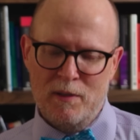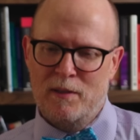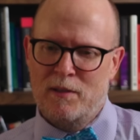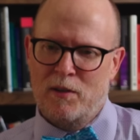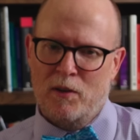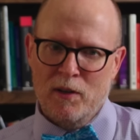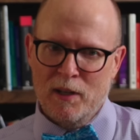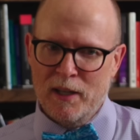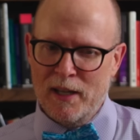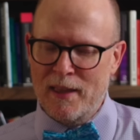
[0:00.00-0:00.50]

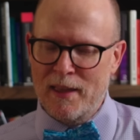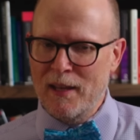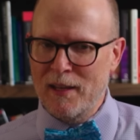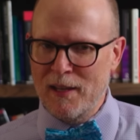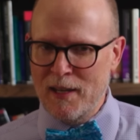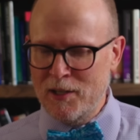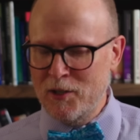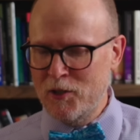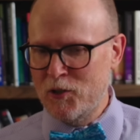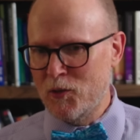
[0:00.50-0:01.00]
certainly
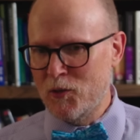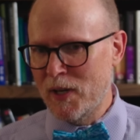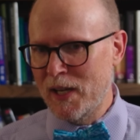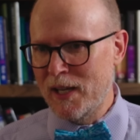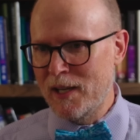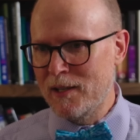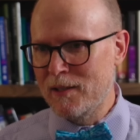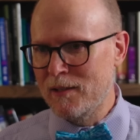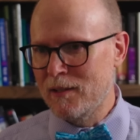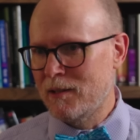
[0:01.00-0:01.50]
the
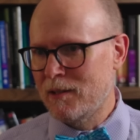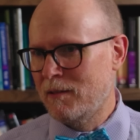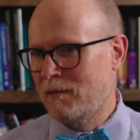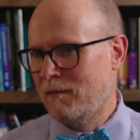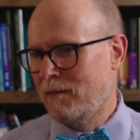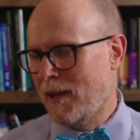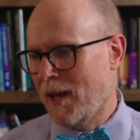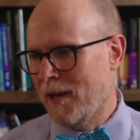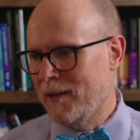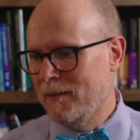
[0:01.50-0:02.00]
industry
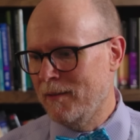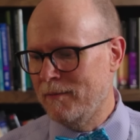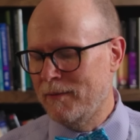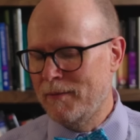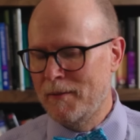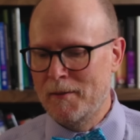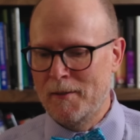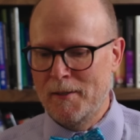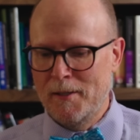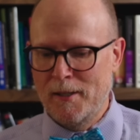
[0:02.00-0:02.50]
is kind
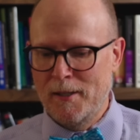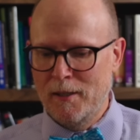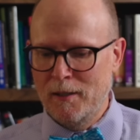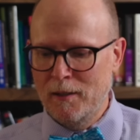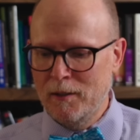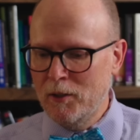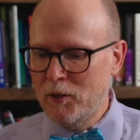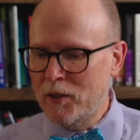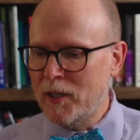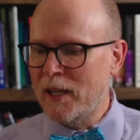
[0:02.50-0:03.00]
of
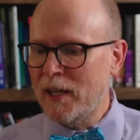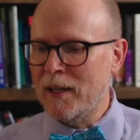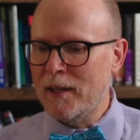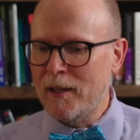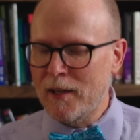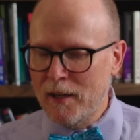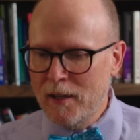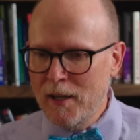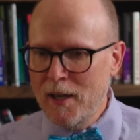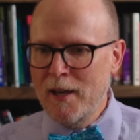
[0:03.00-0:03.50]

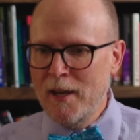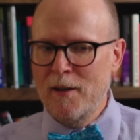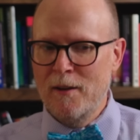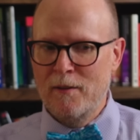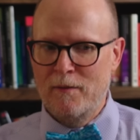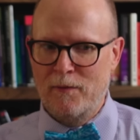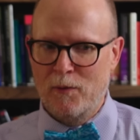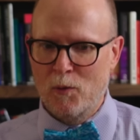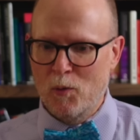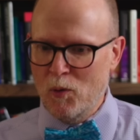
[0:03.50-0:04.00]
looking
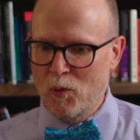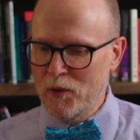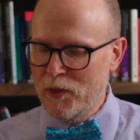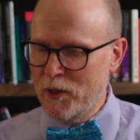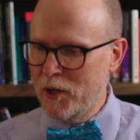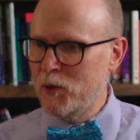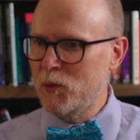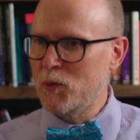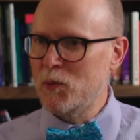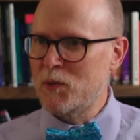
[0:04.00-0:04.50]
for
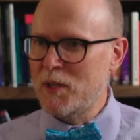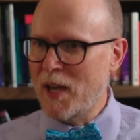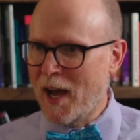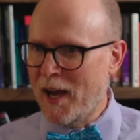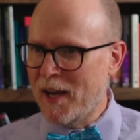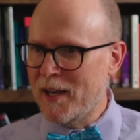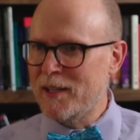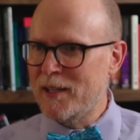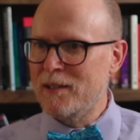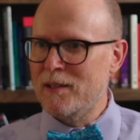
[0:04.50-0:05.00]
those
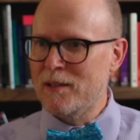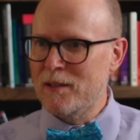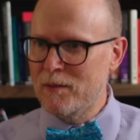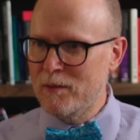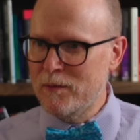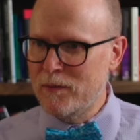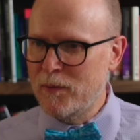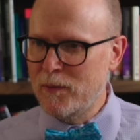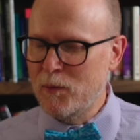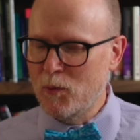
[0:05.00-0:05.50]
kinds
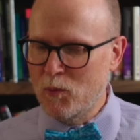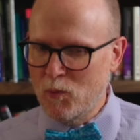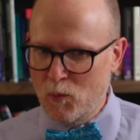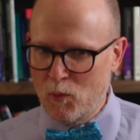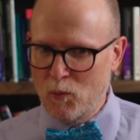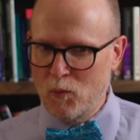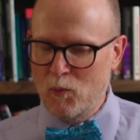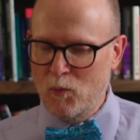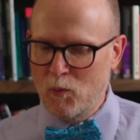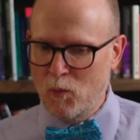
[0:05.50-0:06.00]
of
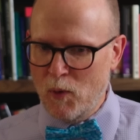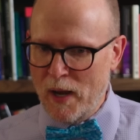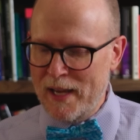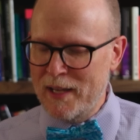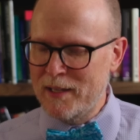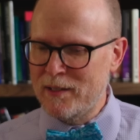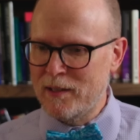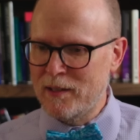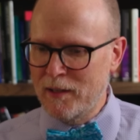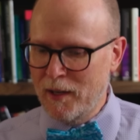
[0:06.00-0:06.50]

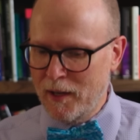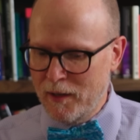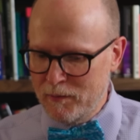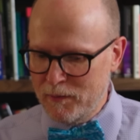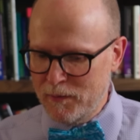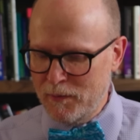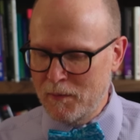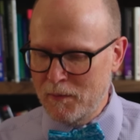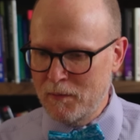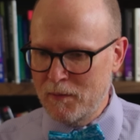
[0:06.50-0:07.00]
ways
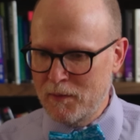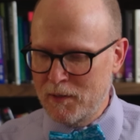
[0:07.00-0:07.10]
of